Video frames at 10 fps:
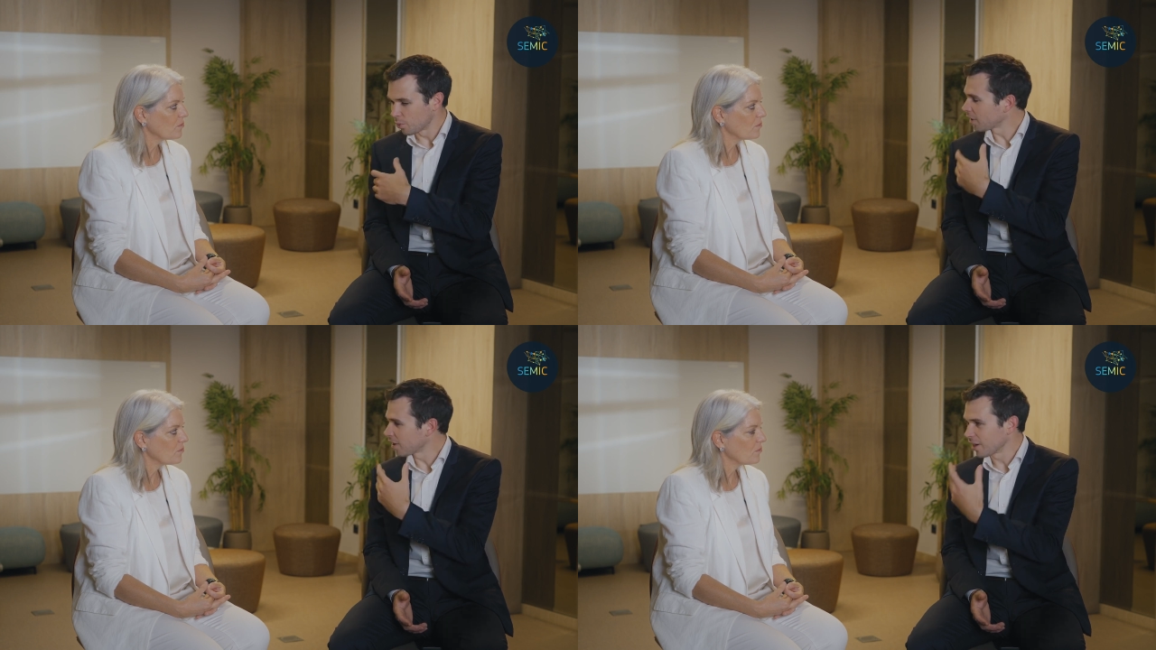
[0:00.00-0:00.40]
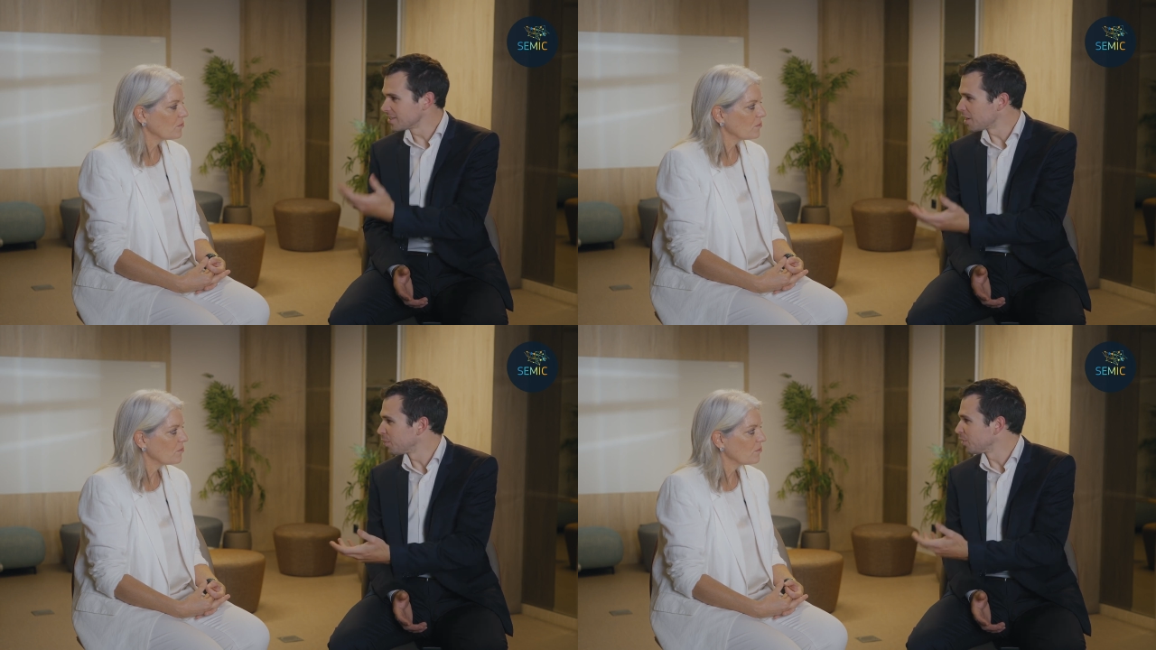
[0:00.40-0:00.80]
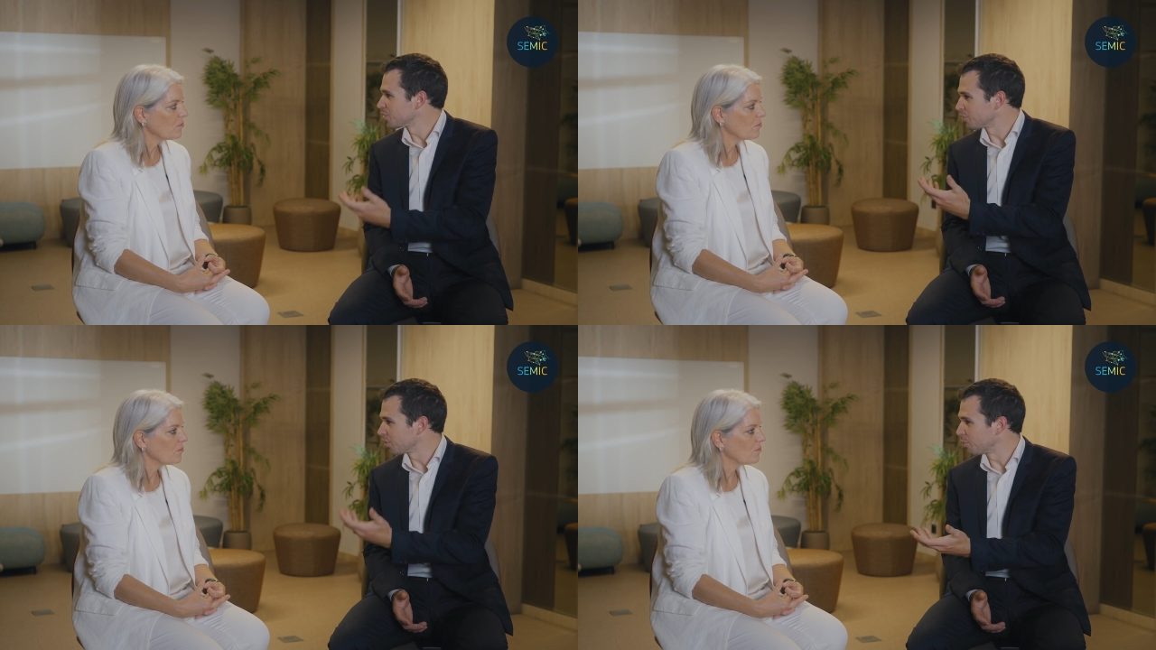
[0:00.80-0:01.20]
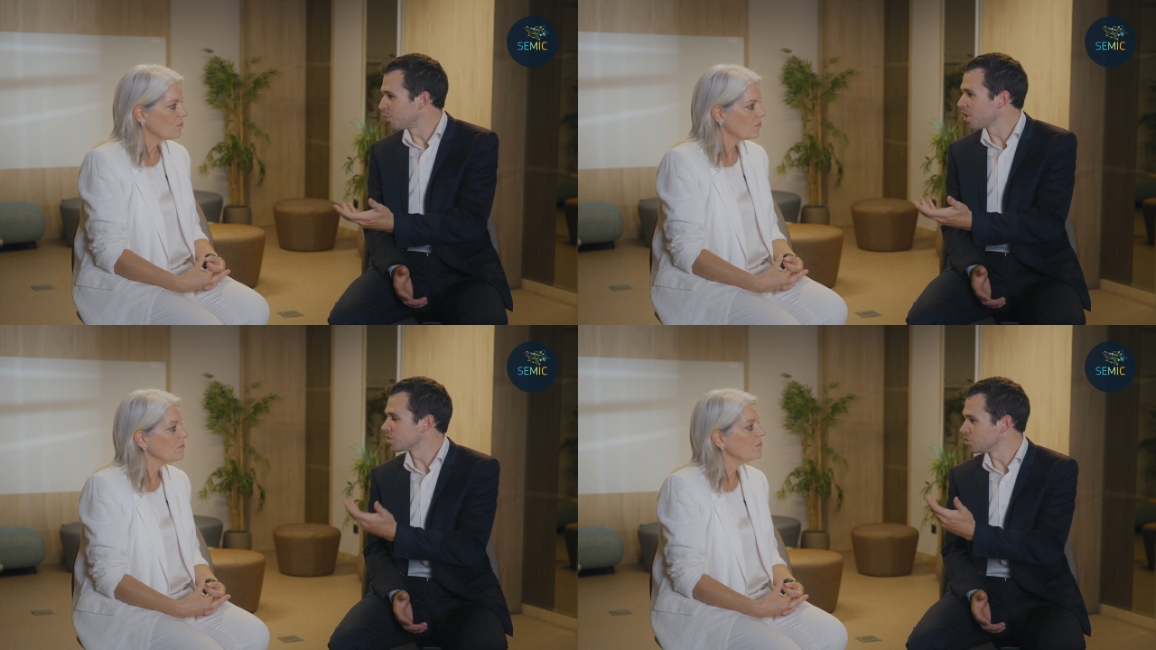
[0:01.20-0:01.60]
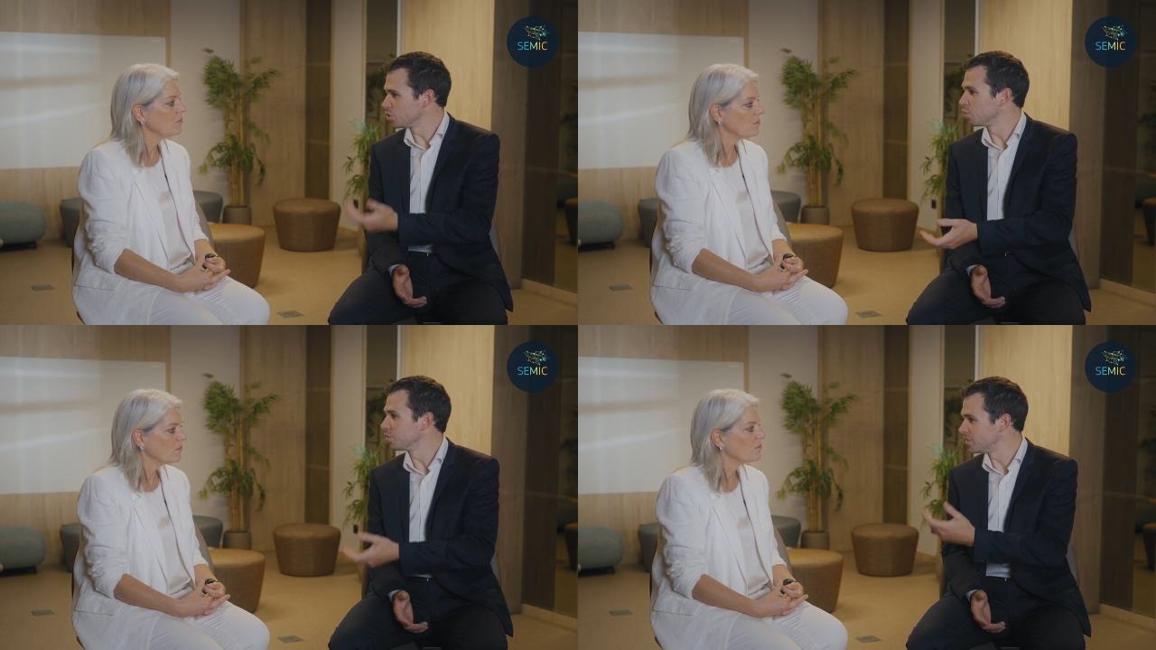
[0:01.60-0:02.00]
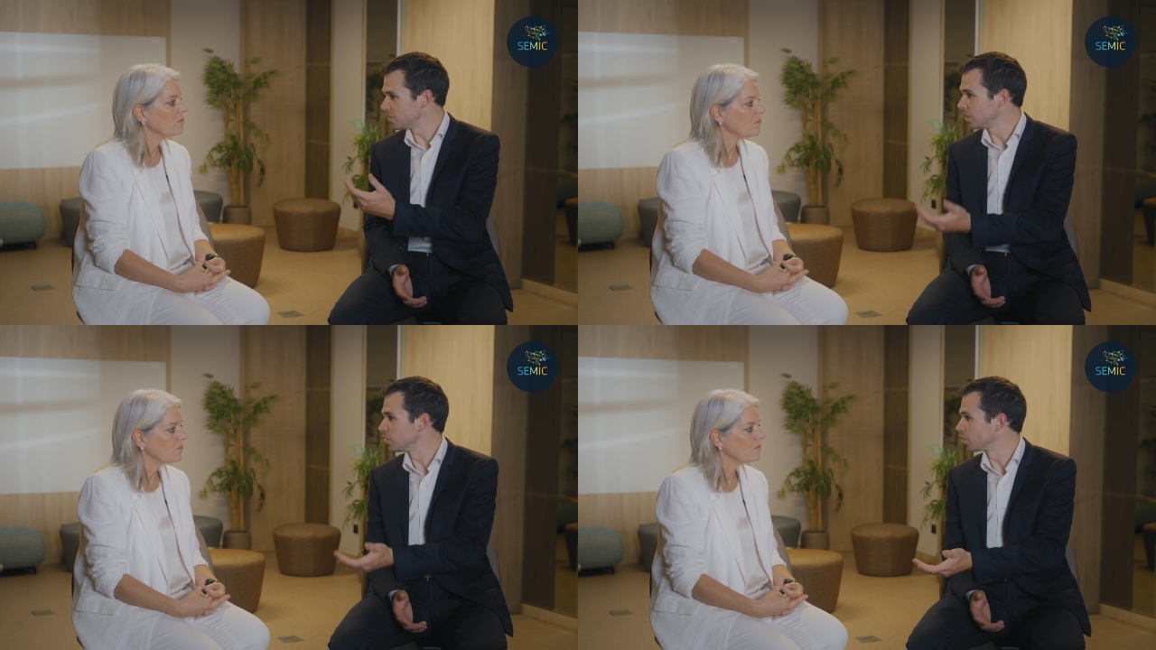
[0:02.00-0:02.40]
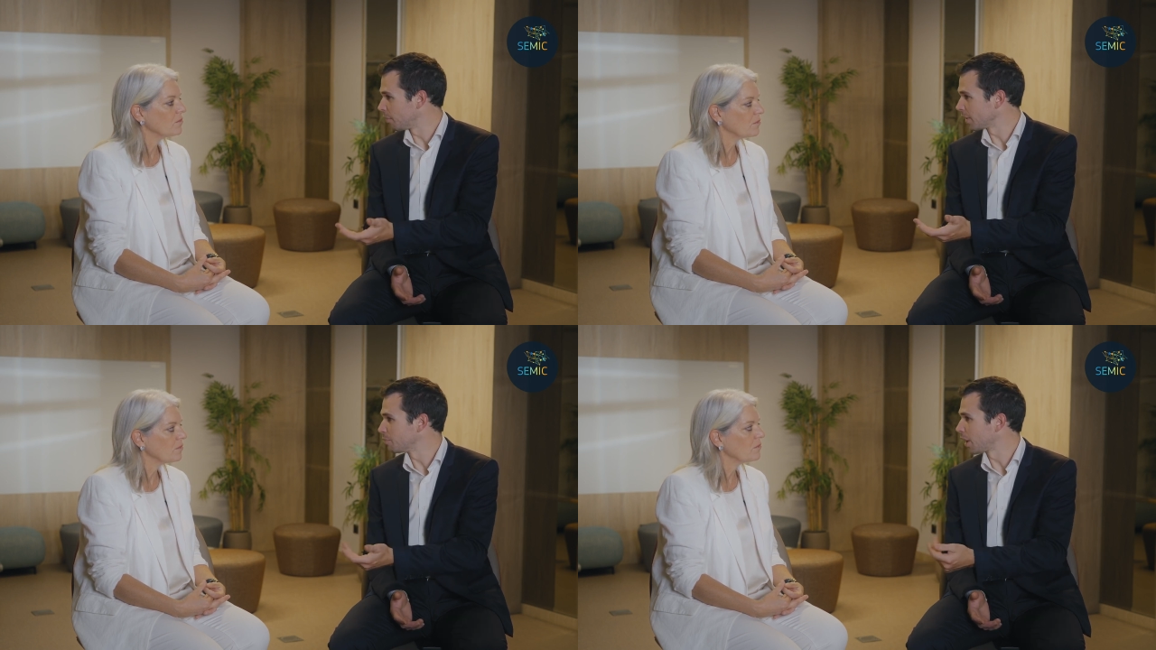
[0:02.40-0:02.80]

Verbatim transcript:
Speaker 1: what are examples of collaboration mm. you would see in the coming